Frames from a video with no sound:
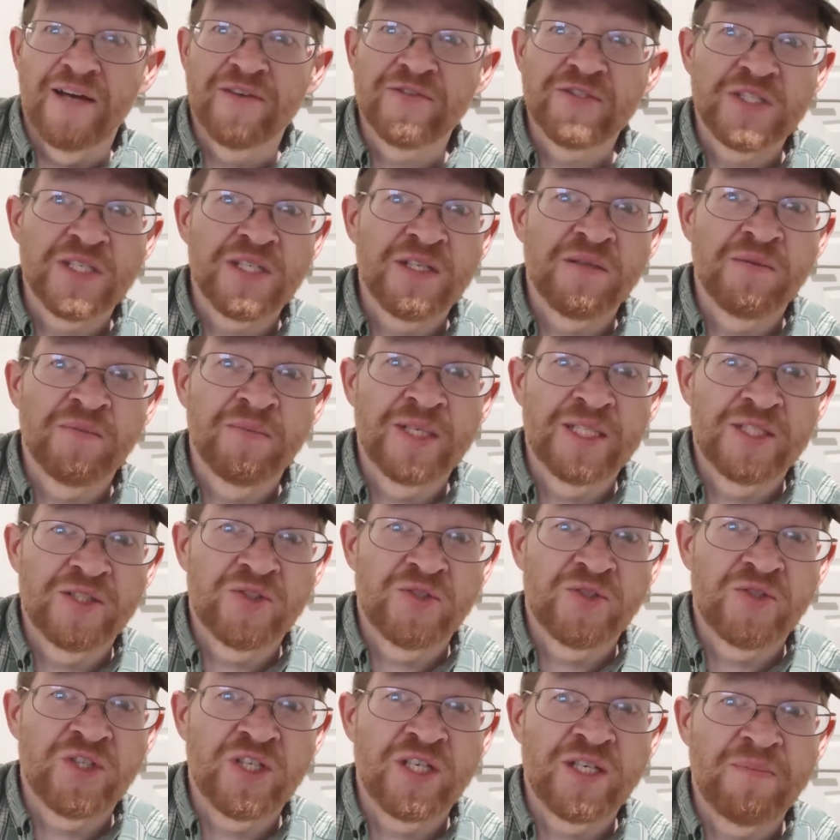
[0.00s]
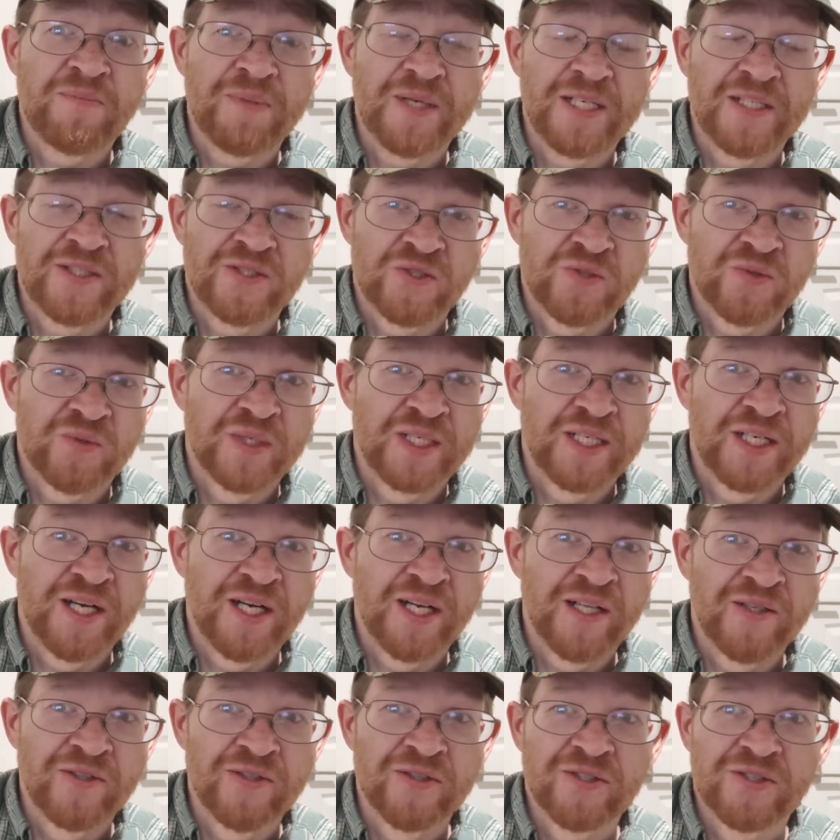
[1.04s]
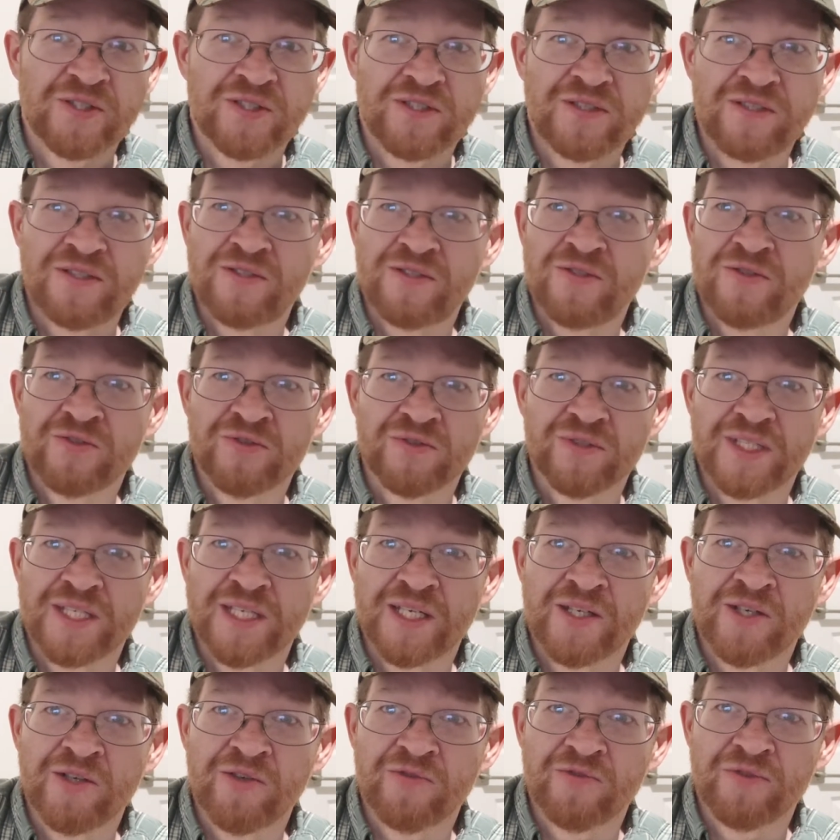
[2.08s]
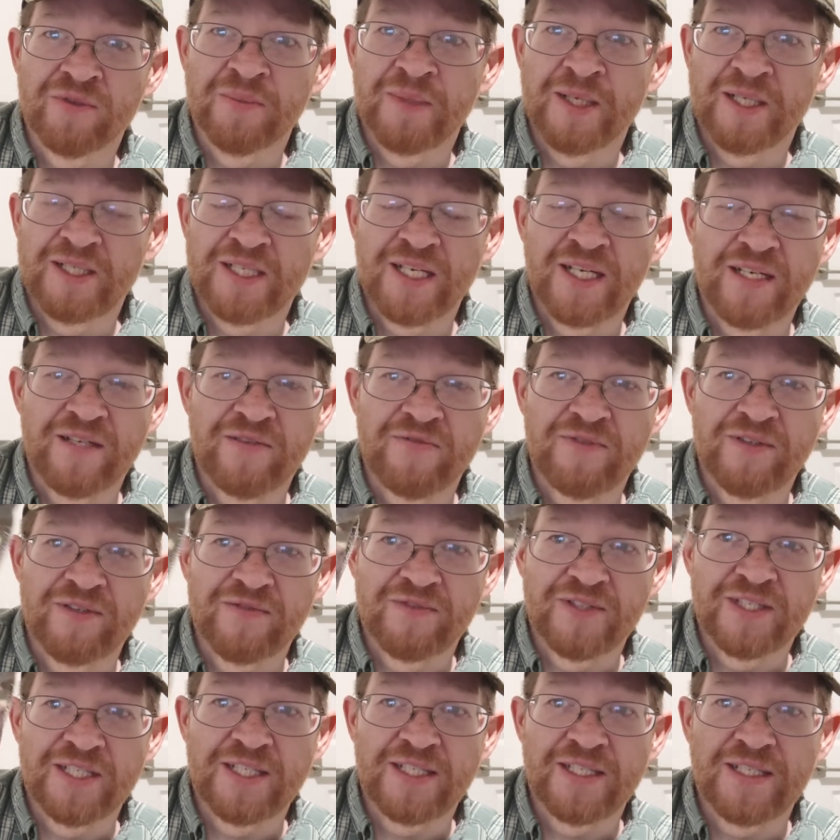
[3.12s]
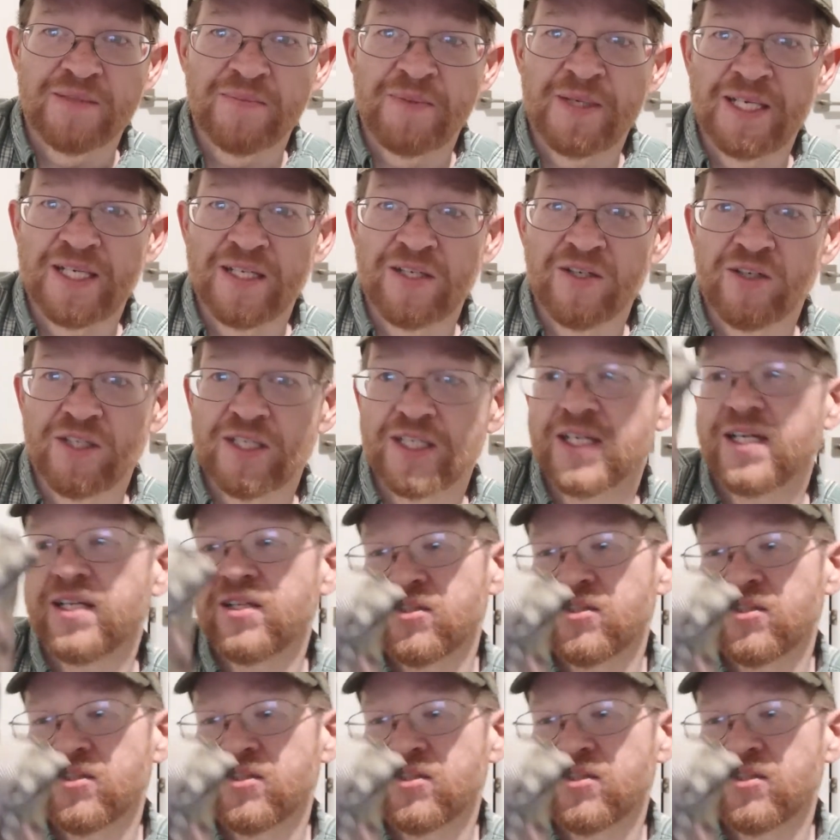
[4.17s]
I've seen them as cheap as $3. Usually they go for about 10 to 15 depending on